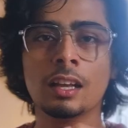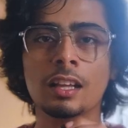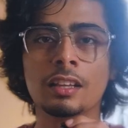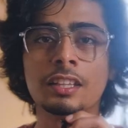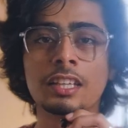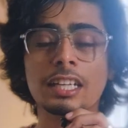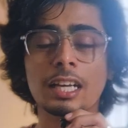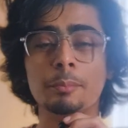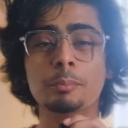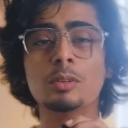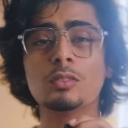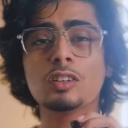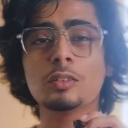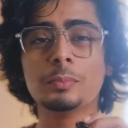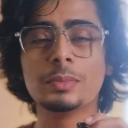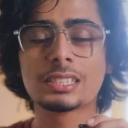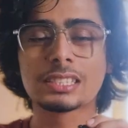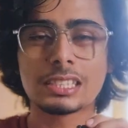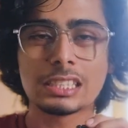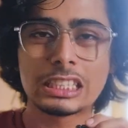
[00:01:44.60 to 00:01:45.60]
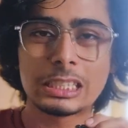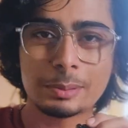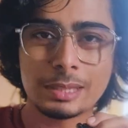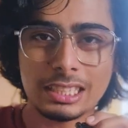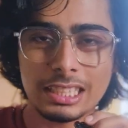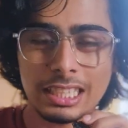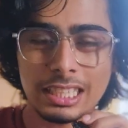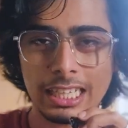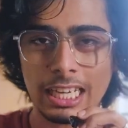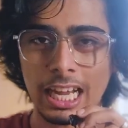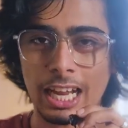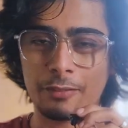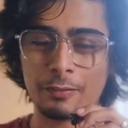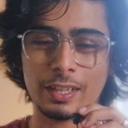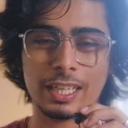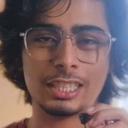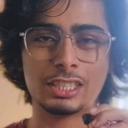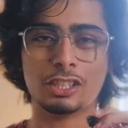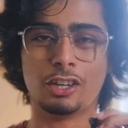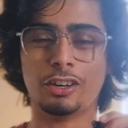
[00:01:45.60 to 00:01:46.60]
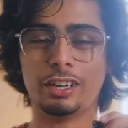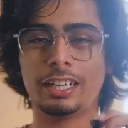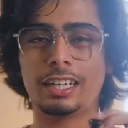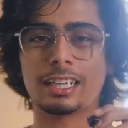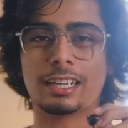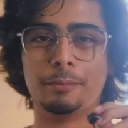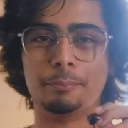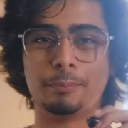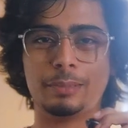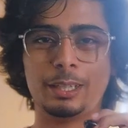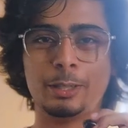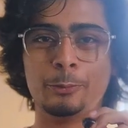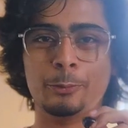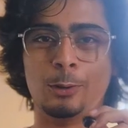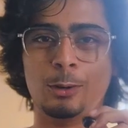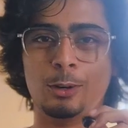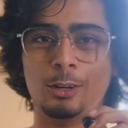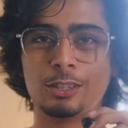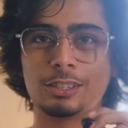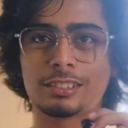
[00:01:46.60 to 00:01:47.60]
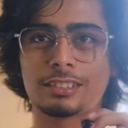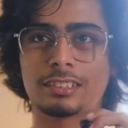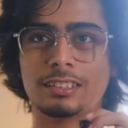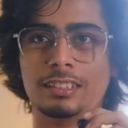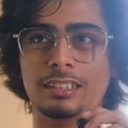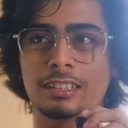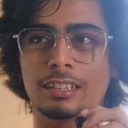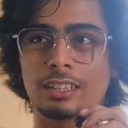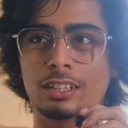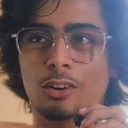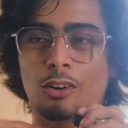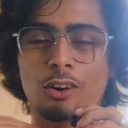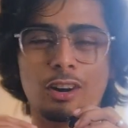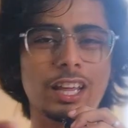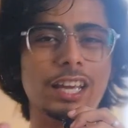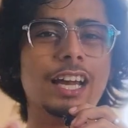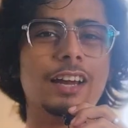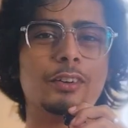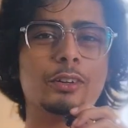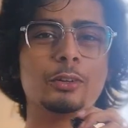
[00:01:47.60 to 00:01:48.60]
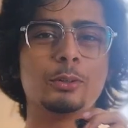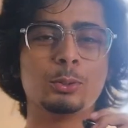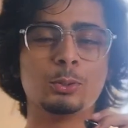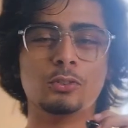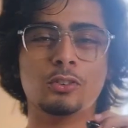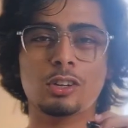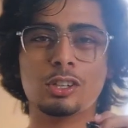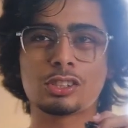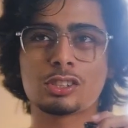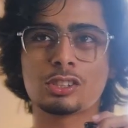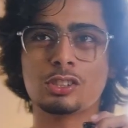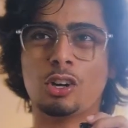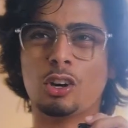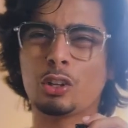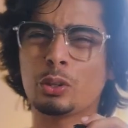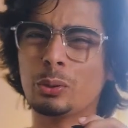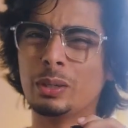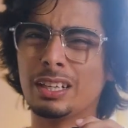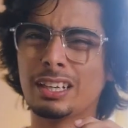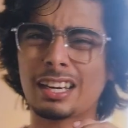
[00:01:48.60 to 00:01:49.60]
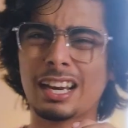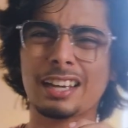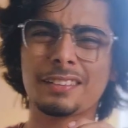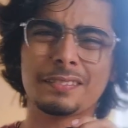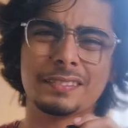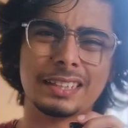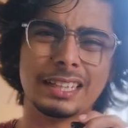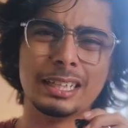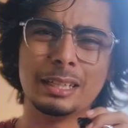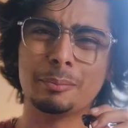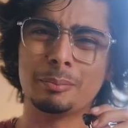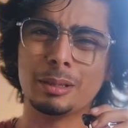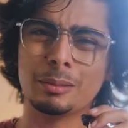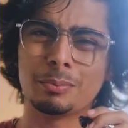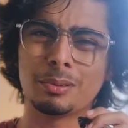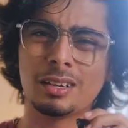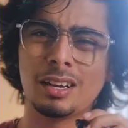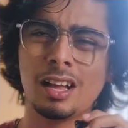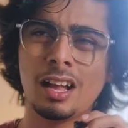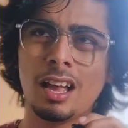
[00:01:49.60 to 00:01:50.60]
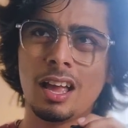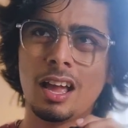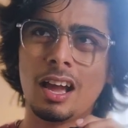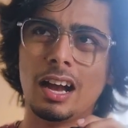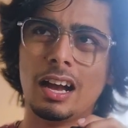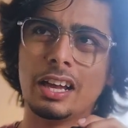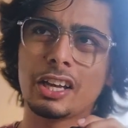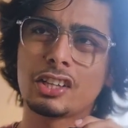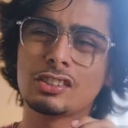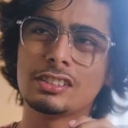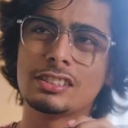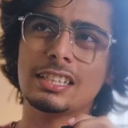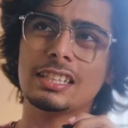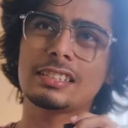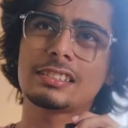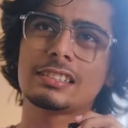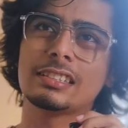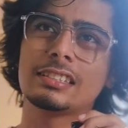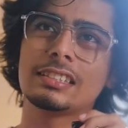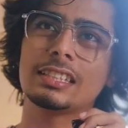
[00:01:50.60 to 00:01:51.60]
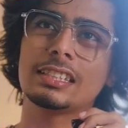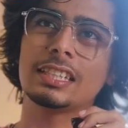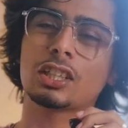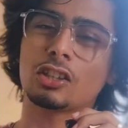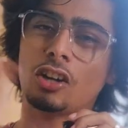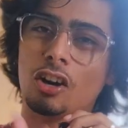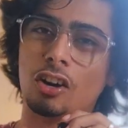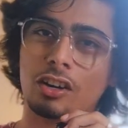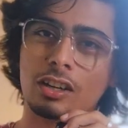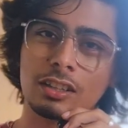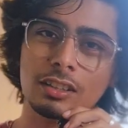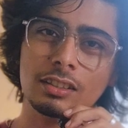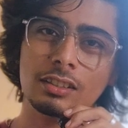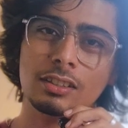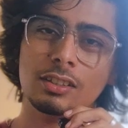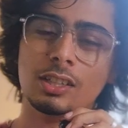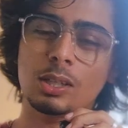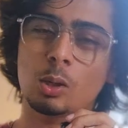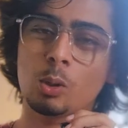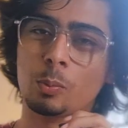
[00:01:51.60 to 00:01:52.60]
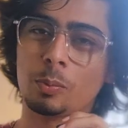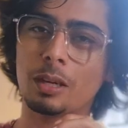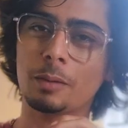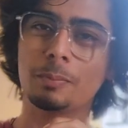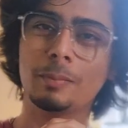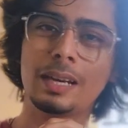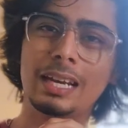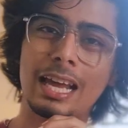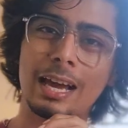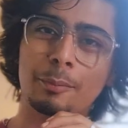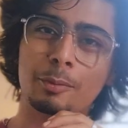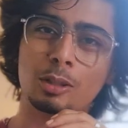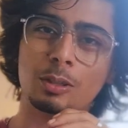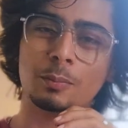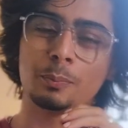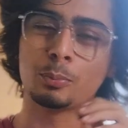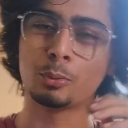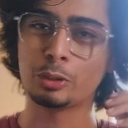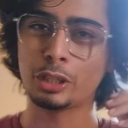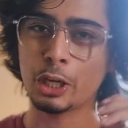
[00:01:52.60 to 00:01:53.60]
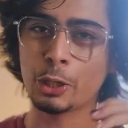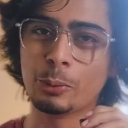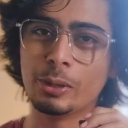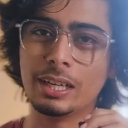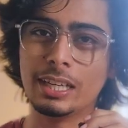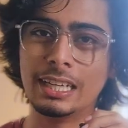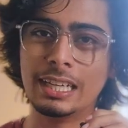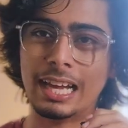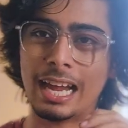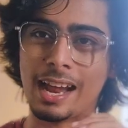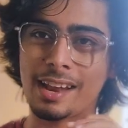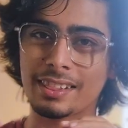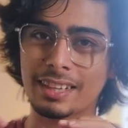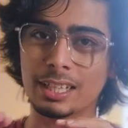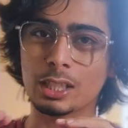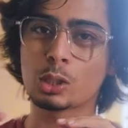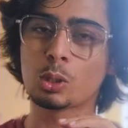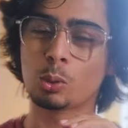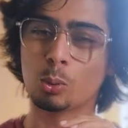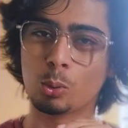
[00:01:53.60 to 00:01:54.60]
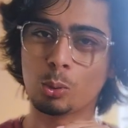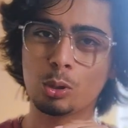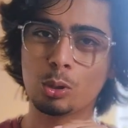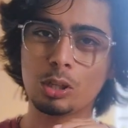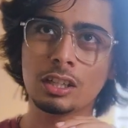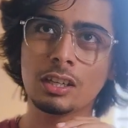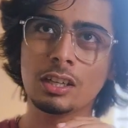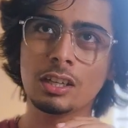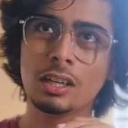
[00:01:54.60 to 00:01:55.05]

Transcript: The number one misconception that I had when I joined the company was all I had to do was not to interact with any people. I could just sit in a corner, open up my laptop, put a hoodie and then code.